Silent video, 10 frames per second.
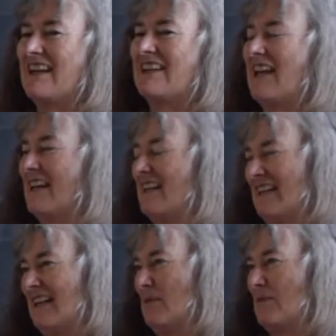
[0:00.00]
done that in
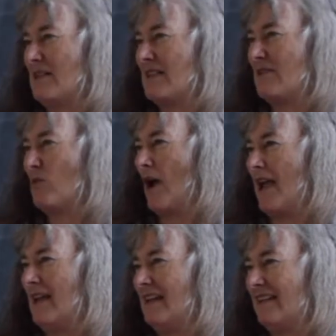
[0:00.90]
a limited
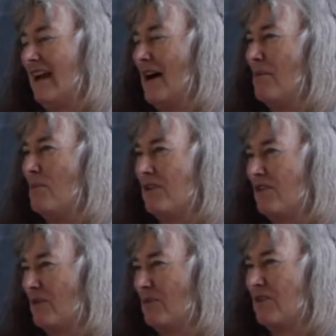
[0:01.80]
way um, with
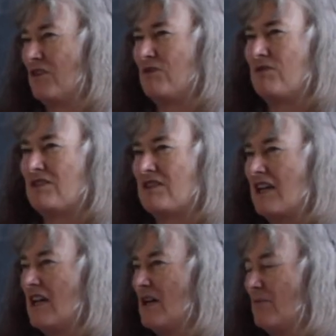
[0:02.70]
some students,
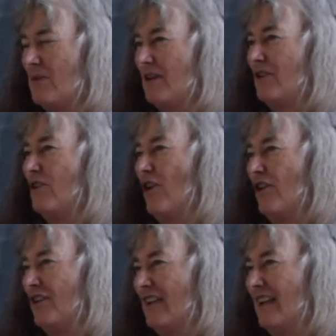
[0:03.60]
but
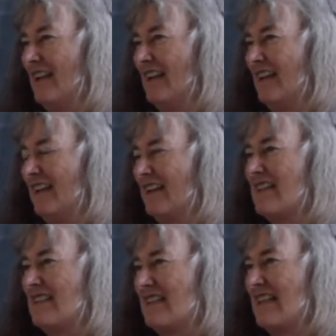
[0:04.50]
not in a
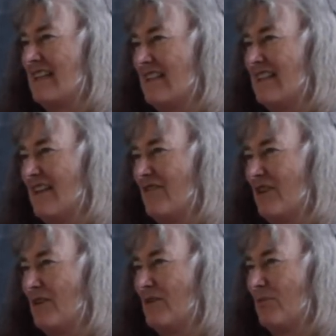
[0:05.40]
concerted
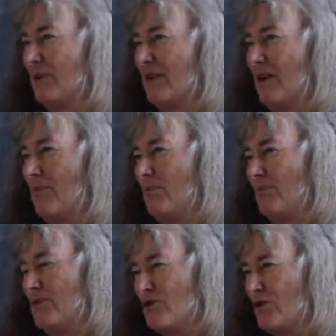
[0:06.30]
effort. But
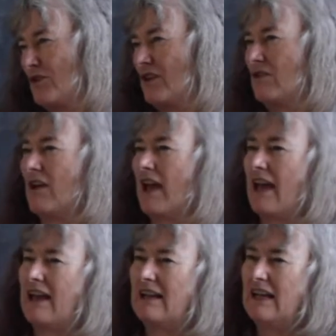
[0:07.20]
I'm sure that you
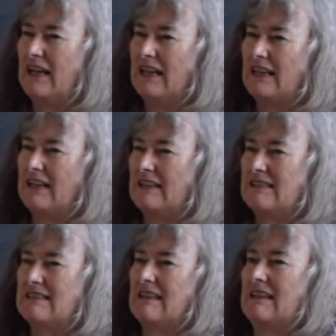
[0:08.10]
can.
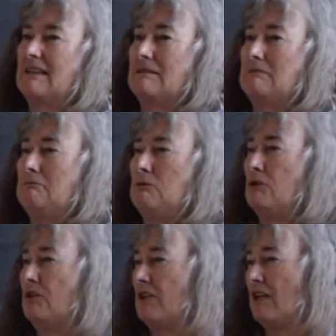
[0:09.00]
Things like
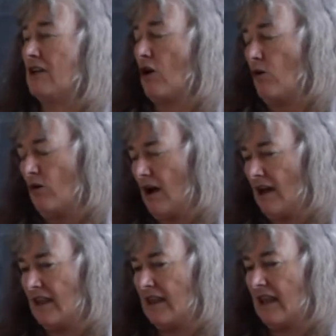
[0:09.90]
would E.
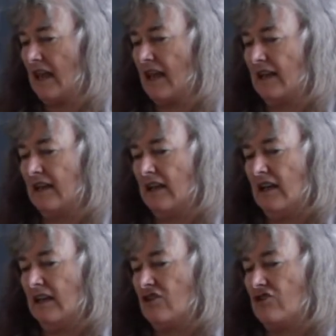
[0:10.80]
coli then
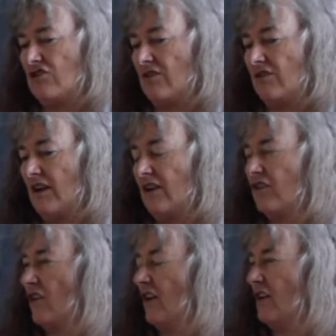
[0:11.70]
generate
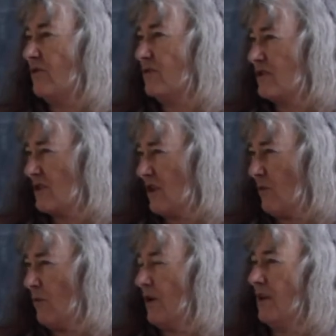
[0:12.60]
solutes
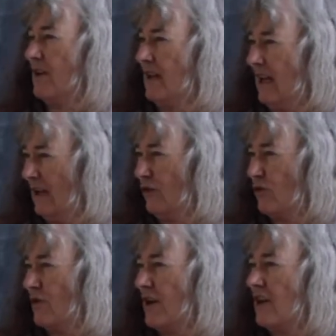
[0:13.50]
that would
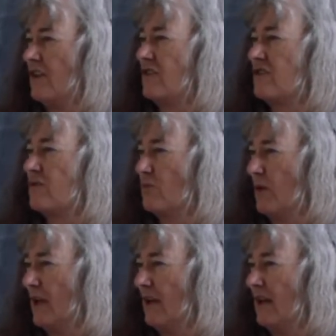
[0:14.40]
increase
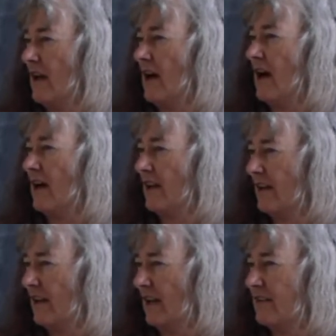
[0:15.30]
when
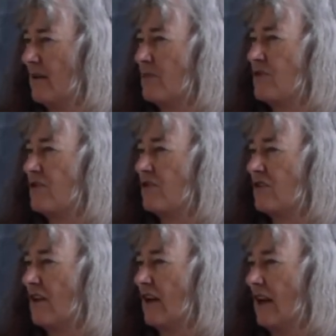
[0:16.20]
uh, the
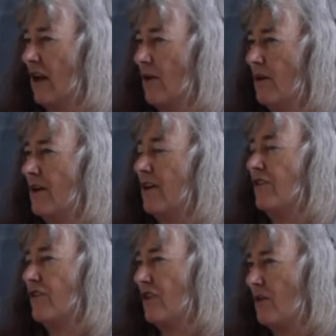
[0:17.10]
temperatures lower
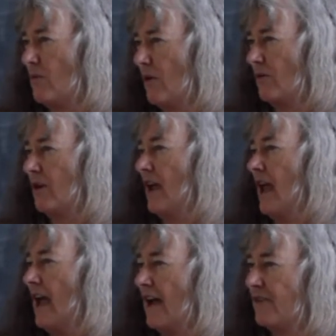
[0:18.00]
so they won't
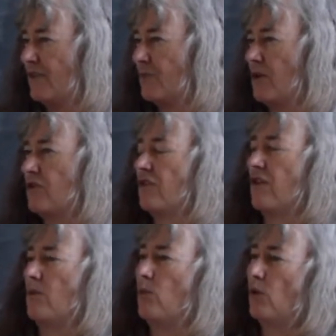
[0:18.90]
have as much of
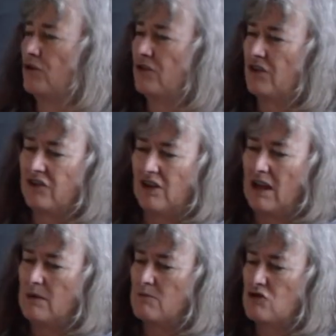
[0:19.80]
the Water
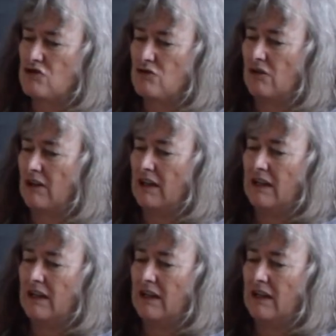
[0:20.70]
escape, sure.